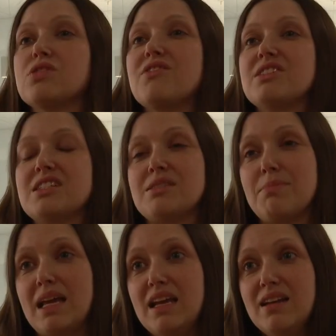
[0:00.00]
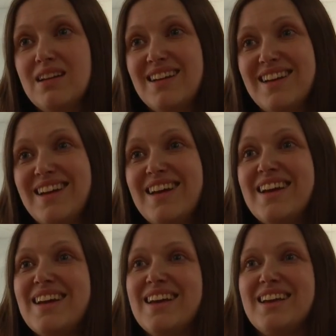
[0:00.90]
services mean
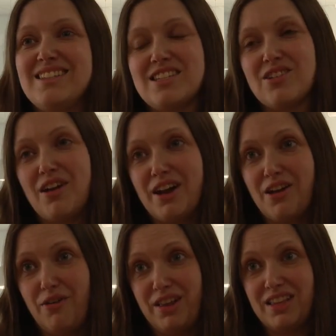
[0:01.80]
is still unknown at